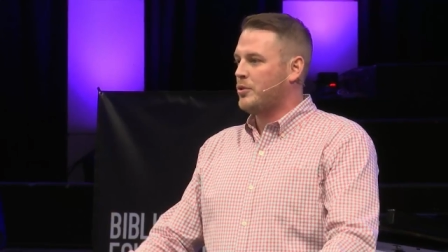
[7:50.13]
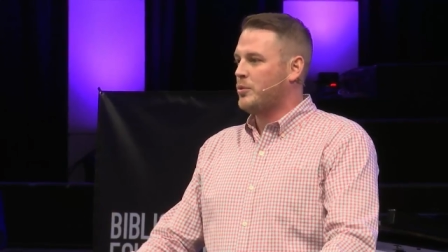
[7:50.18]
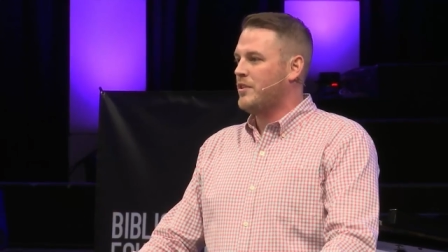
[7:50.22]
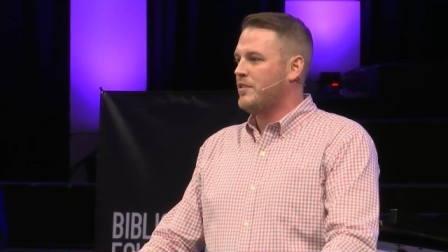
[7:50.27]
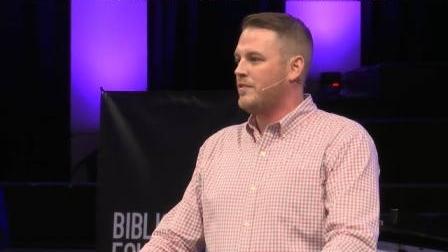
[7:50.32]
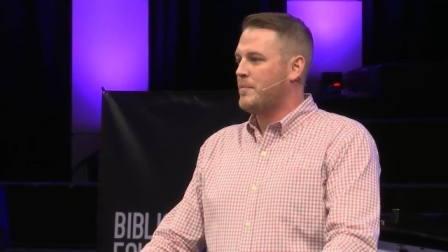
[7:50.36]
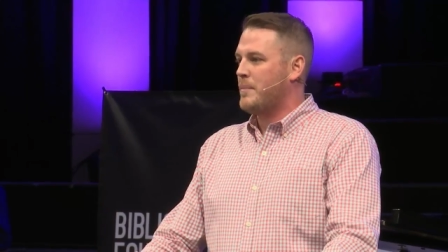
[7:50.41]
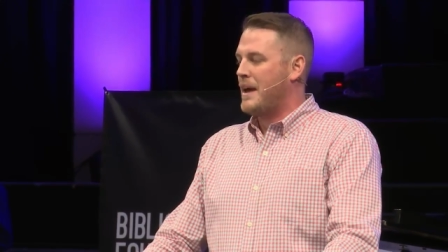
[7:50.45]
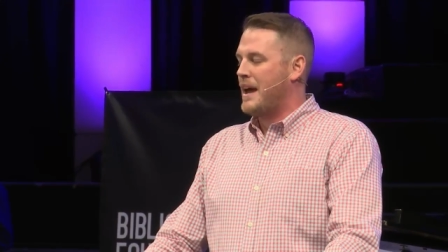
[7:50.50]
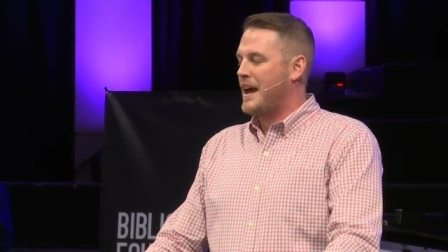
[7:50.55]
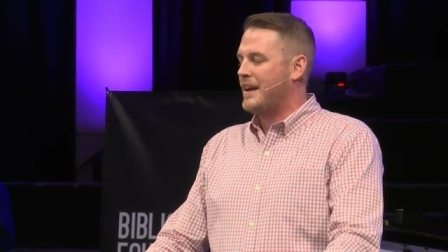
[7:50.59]

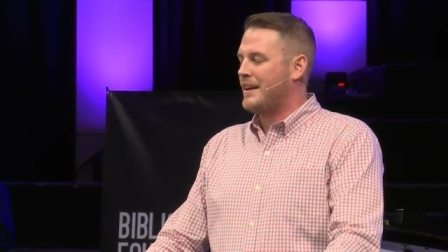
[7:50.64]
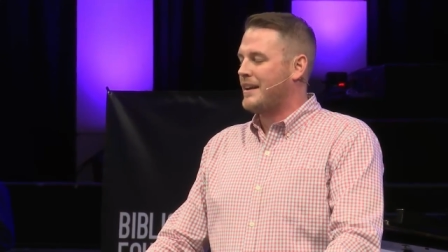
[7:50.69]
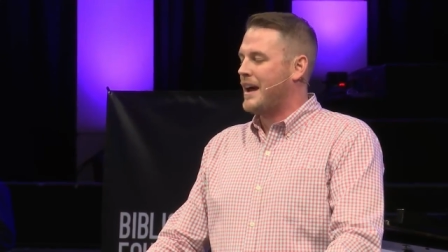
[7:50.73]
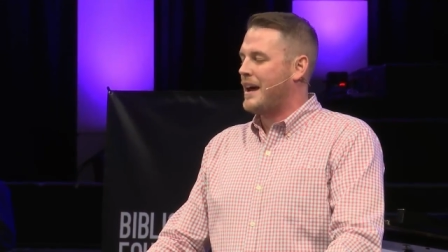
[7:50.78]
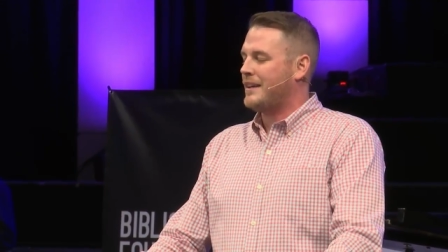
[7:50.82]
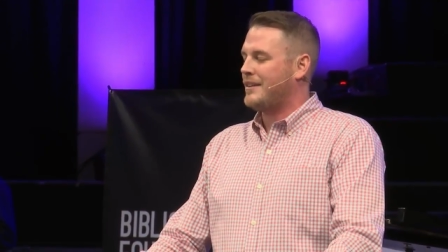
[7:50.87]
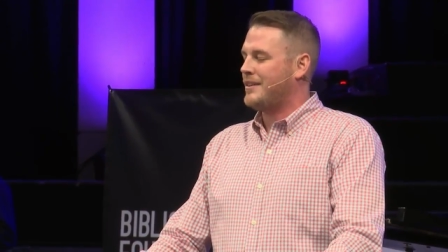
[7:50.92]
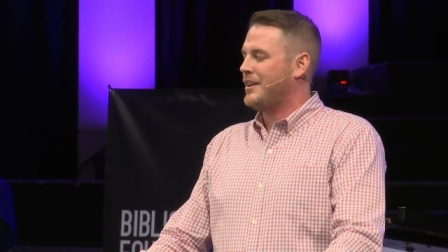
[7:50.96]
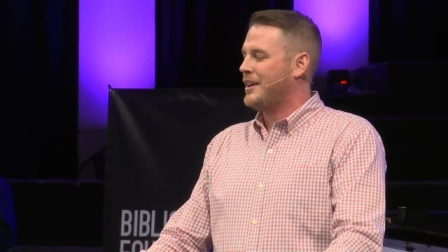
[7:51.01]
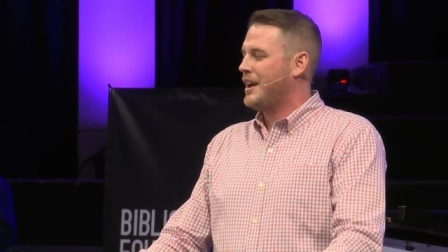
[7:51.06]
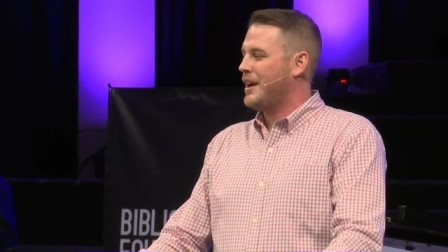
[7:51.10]
We've met,
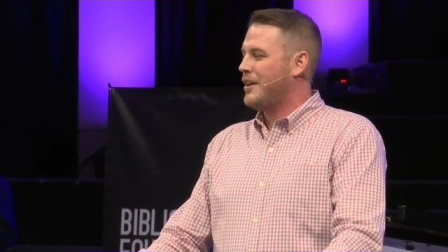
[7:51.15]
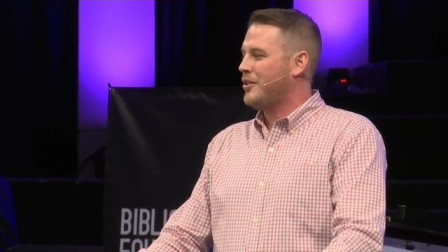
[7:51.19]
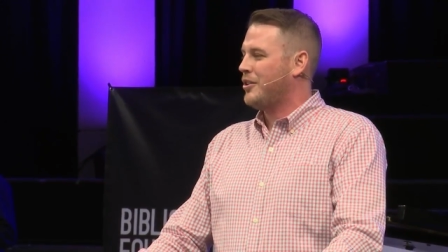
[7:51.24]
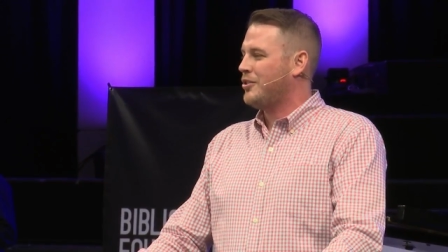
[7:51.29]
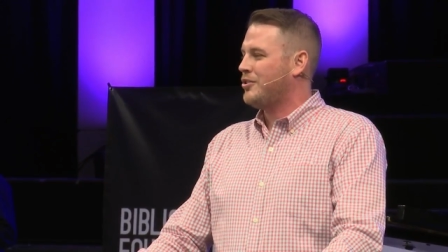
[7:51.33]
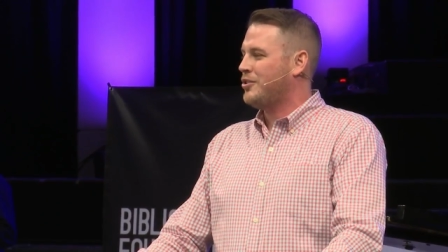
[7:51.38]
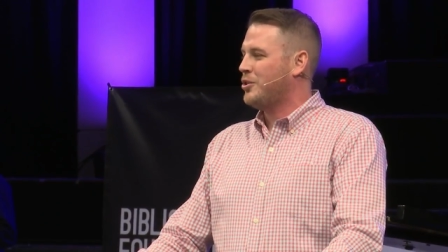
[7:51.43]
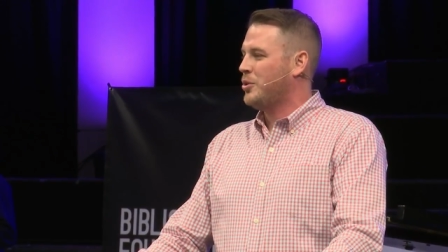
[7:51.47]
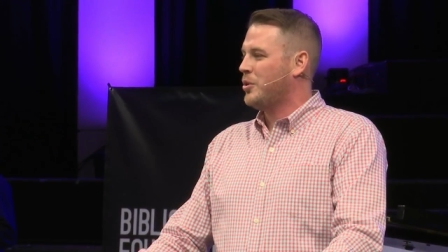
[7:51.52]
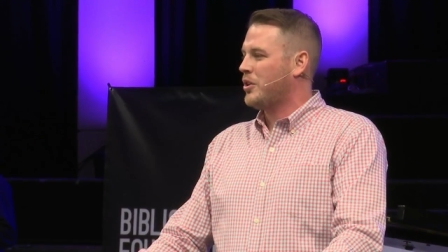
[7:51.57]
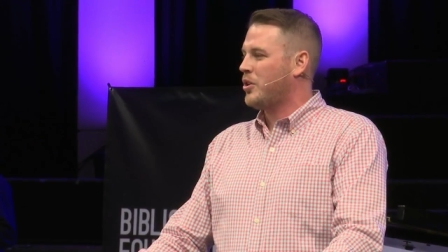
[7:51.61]
gotten together
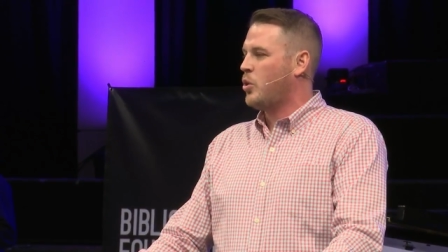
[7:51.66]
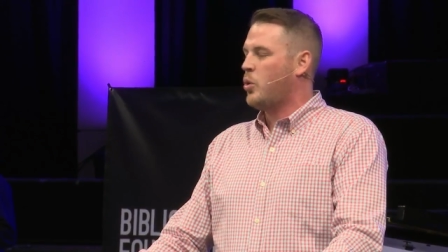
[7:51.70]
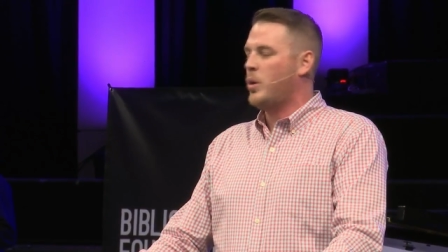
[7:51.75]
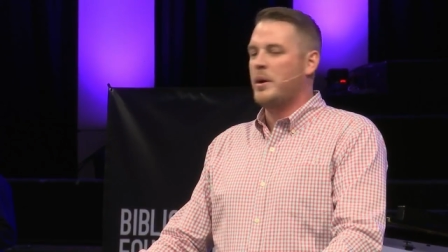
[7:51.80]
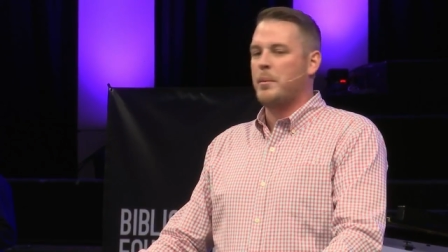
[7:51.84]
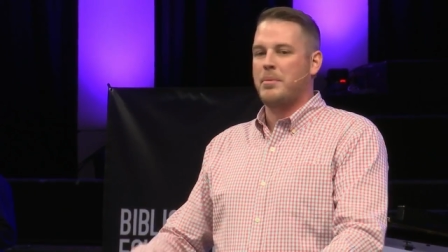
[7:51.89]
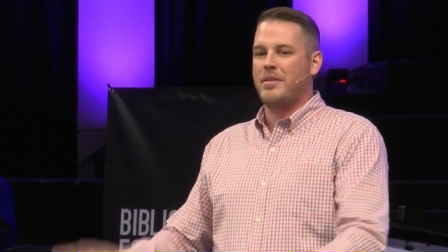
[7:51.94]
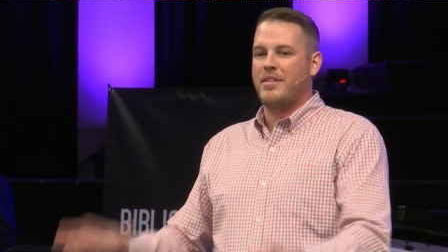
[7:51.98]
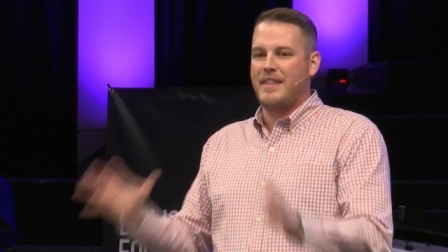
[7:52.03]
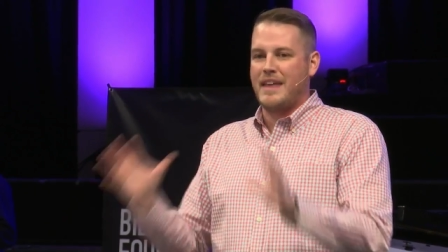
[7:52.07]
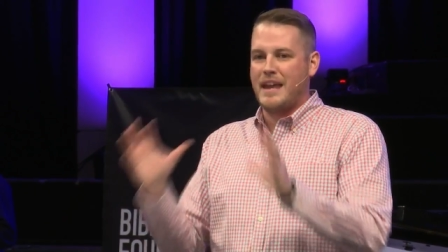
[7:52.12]
to
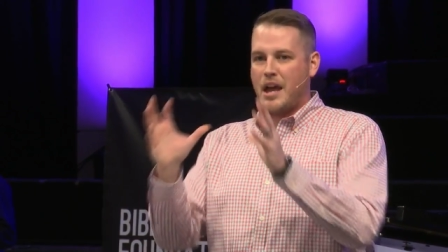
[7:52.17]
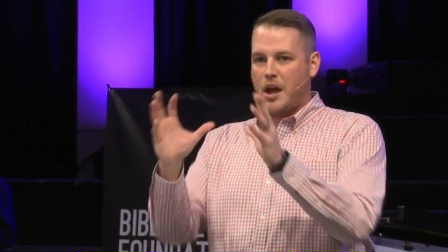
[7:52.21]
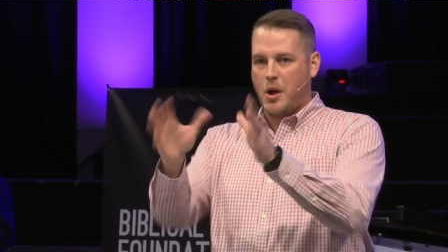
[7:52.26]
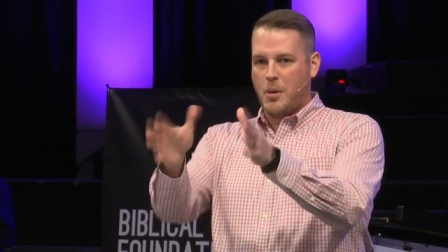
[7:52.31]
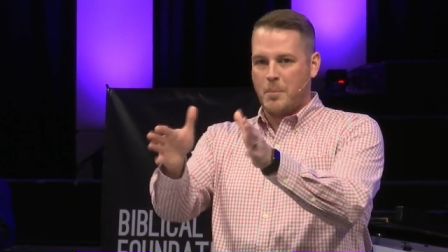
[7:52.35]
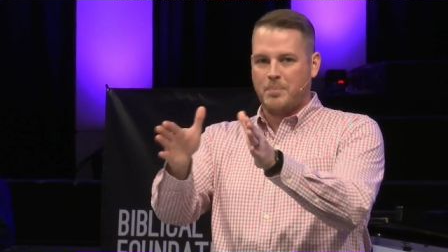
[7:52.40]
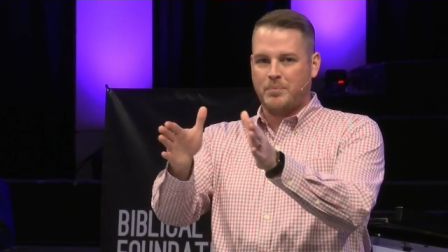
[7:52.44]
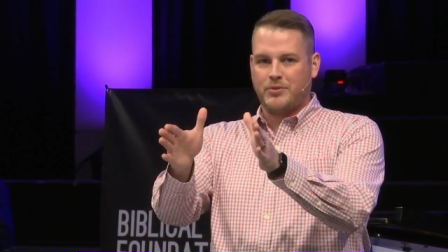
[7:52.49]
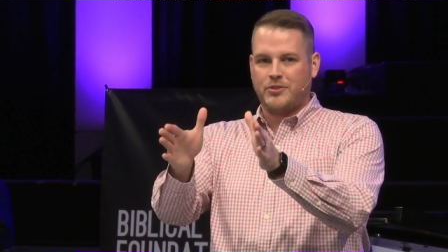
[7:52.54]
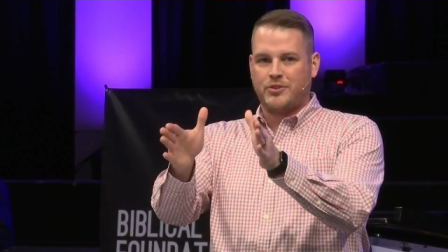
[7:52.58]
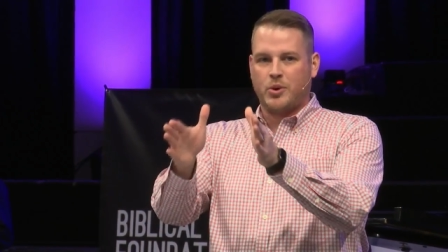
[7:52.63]
equip
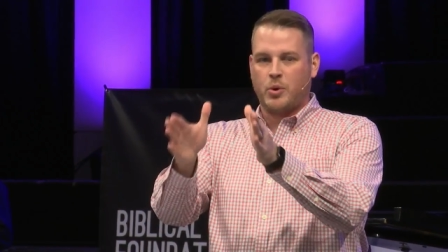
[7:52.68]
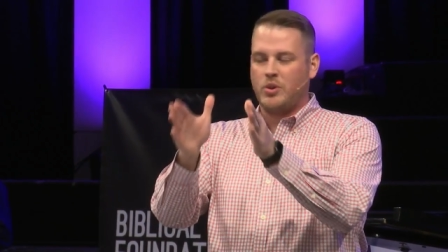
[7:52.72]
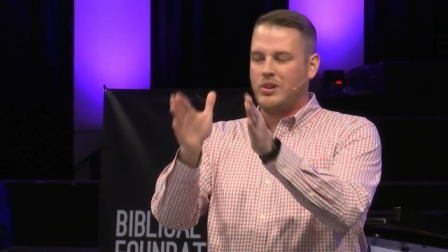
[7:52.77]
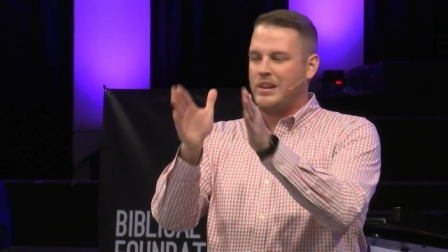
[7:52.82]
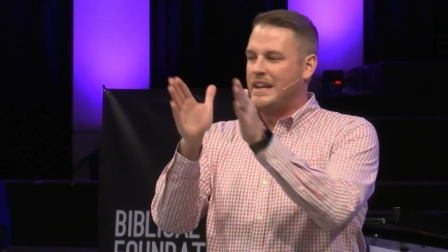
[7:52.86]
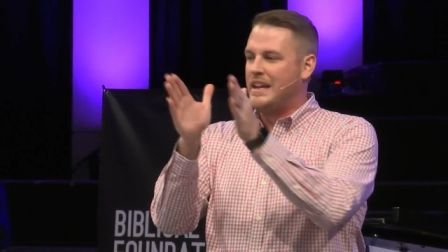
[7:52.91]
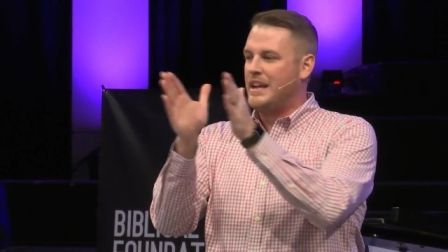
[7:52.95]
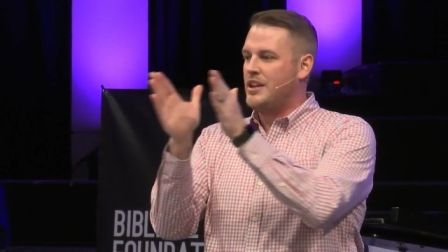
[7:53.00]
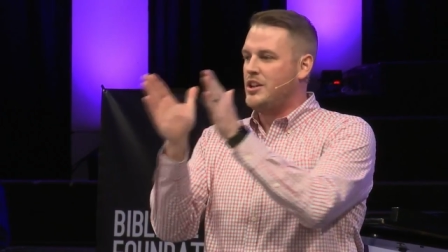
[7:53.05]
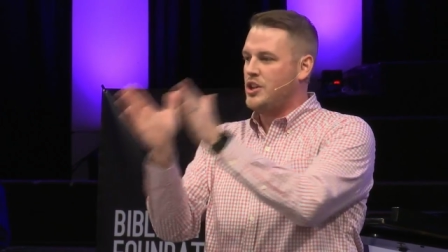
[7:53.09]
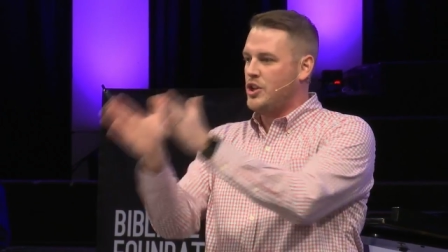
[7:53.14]
them to
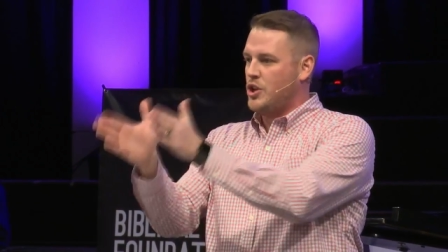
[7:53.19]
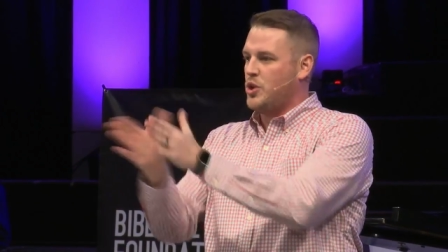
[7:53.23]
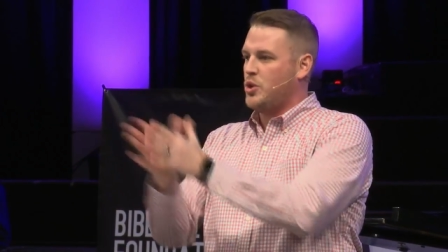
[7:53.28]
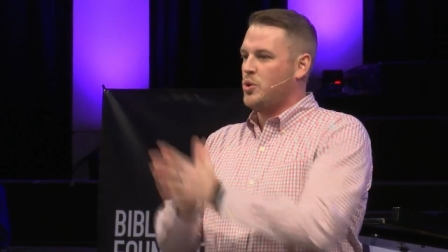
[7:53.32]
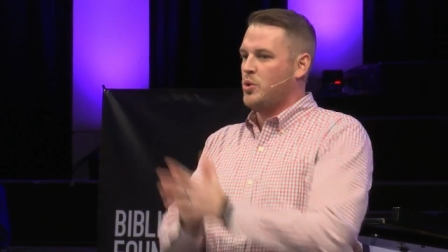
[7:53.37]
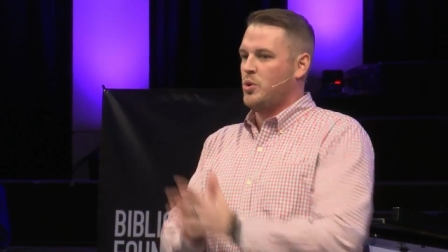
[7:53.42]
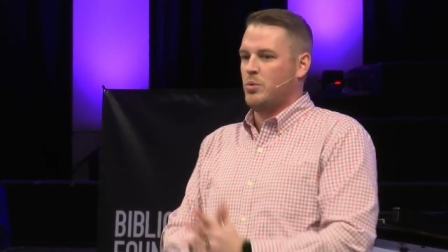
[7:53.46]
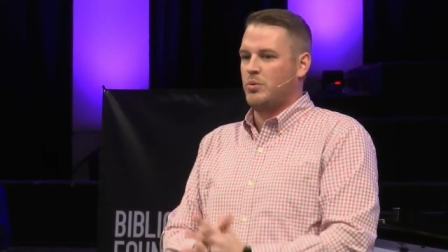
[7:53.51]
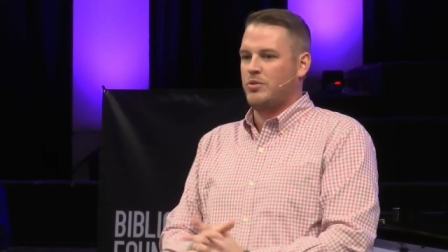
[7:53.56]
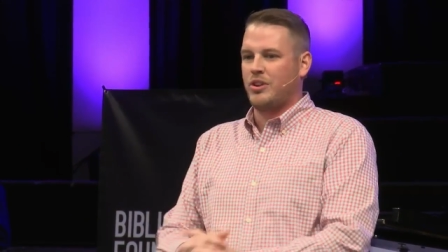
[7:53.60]
lead you,